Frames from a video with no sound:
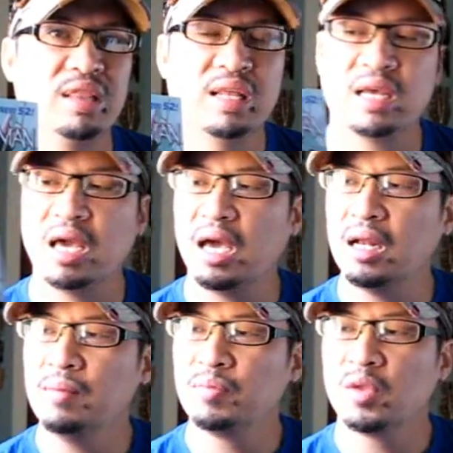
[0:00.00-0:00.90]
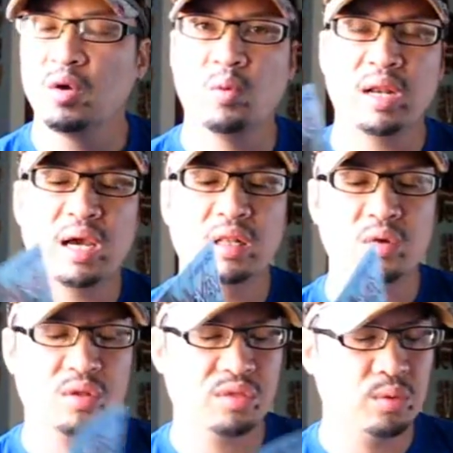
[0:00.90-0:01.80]
But then again, when
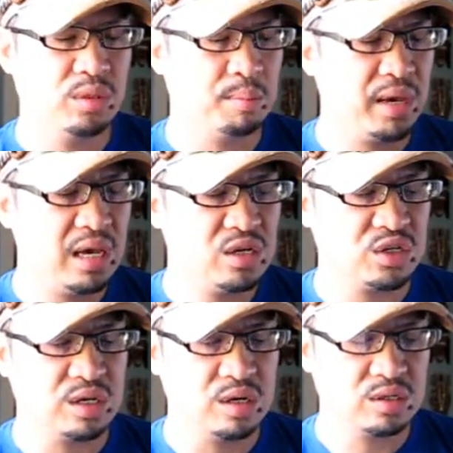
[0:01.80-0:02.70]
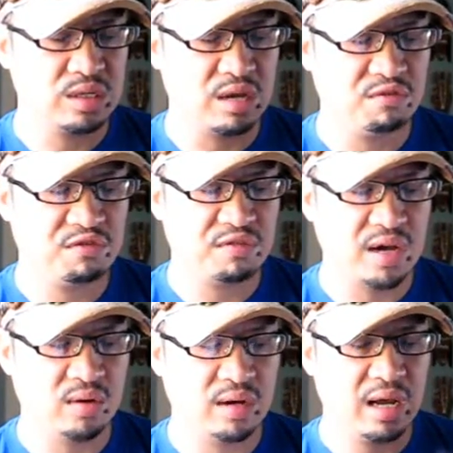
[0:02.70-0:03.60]
I looked through the pages and
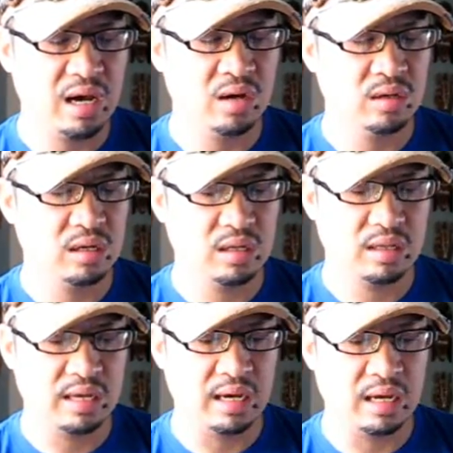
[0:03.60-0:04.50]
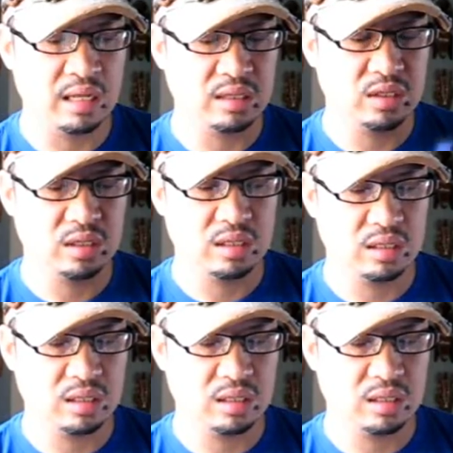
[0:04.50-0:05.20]
found out that